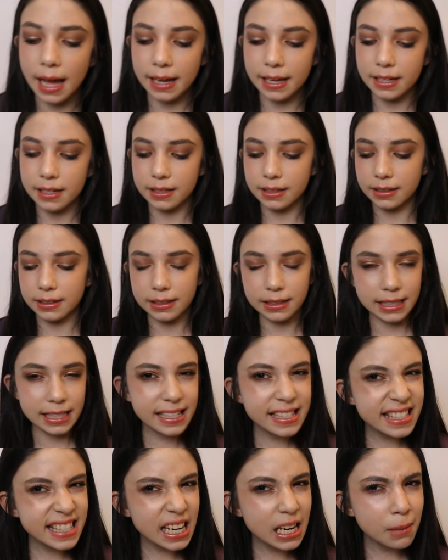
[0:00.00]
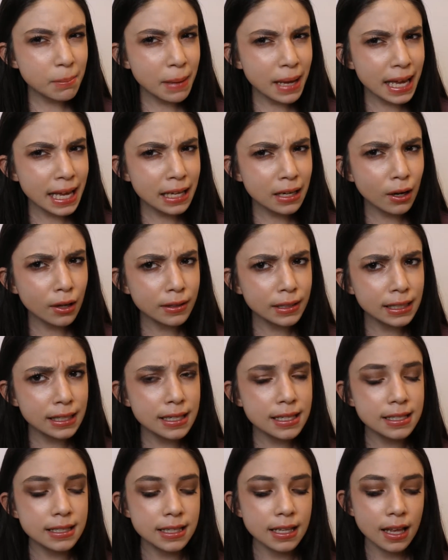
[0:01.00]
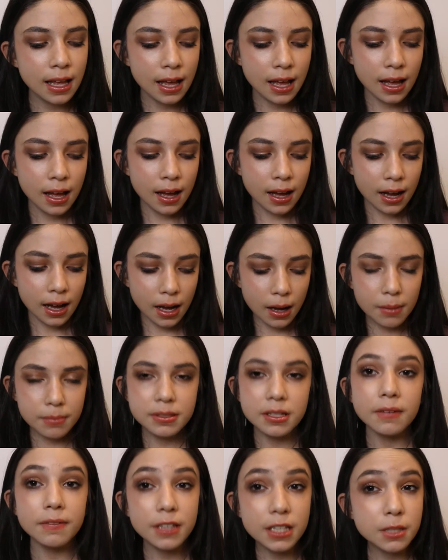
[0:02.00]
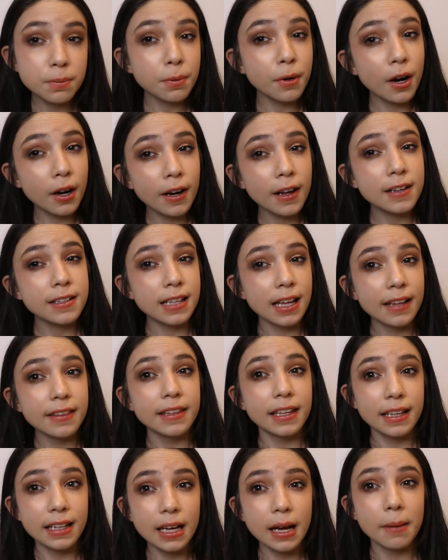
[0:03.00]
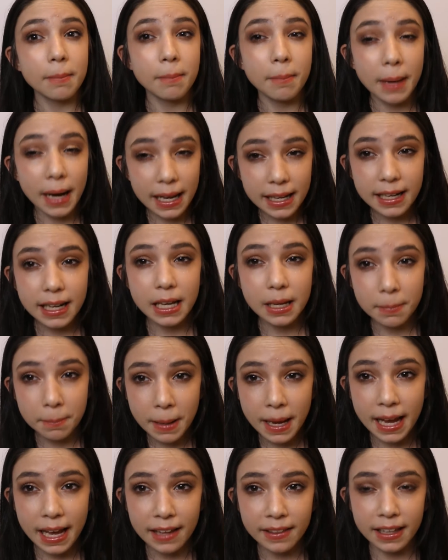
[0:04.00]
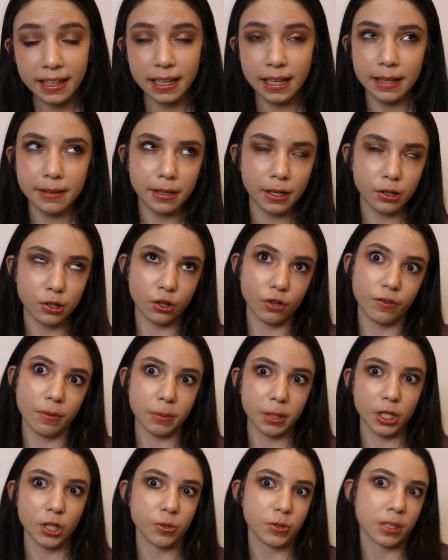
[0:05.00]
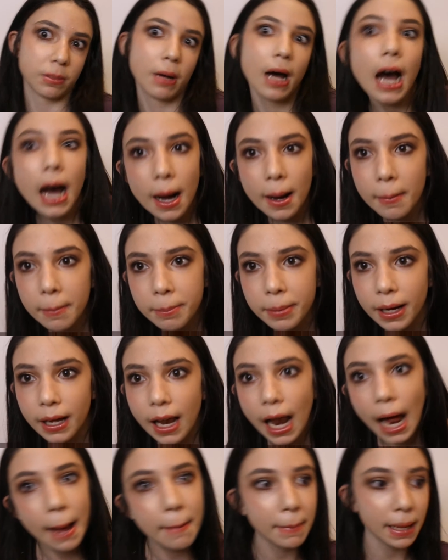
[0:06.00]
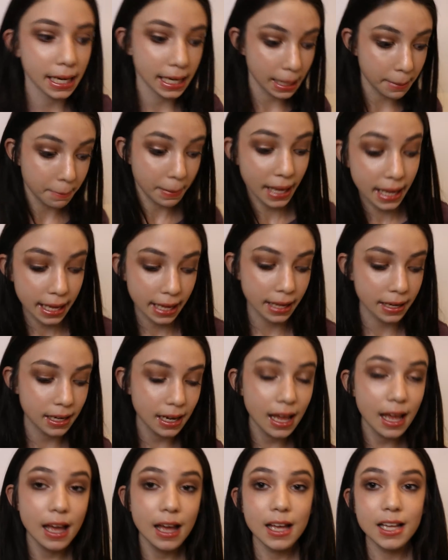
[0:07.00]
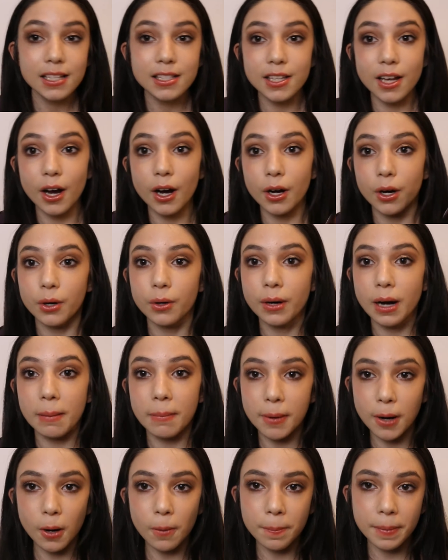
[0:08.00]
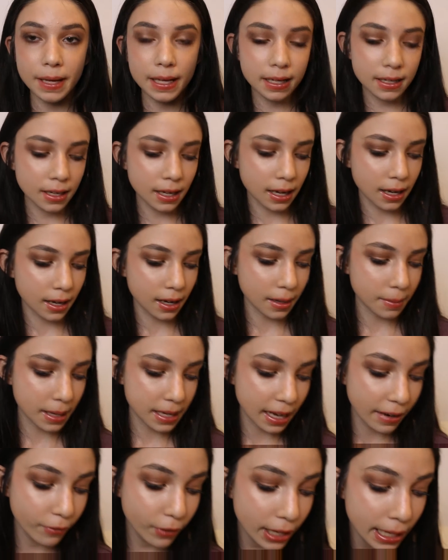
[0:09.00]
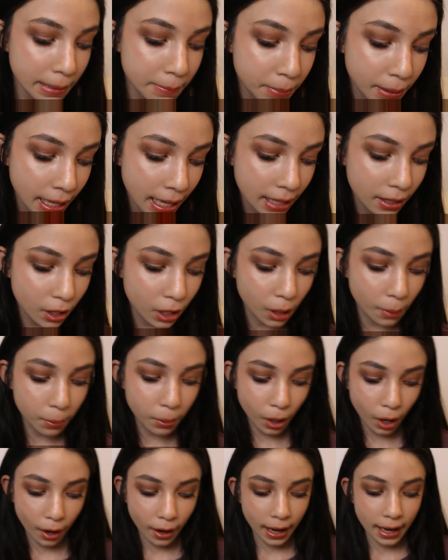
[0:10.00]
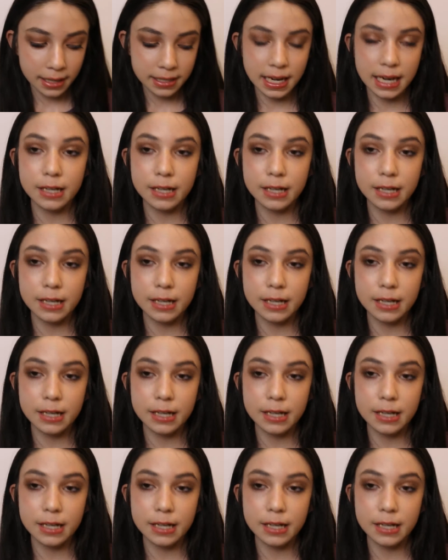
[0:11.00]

I can at least hit pan on this. Some of these products I think I might hit pan, like, and I don't know if I'm going to use them up, but I might hit pan. So I'm hoping, I never hit pan on the product.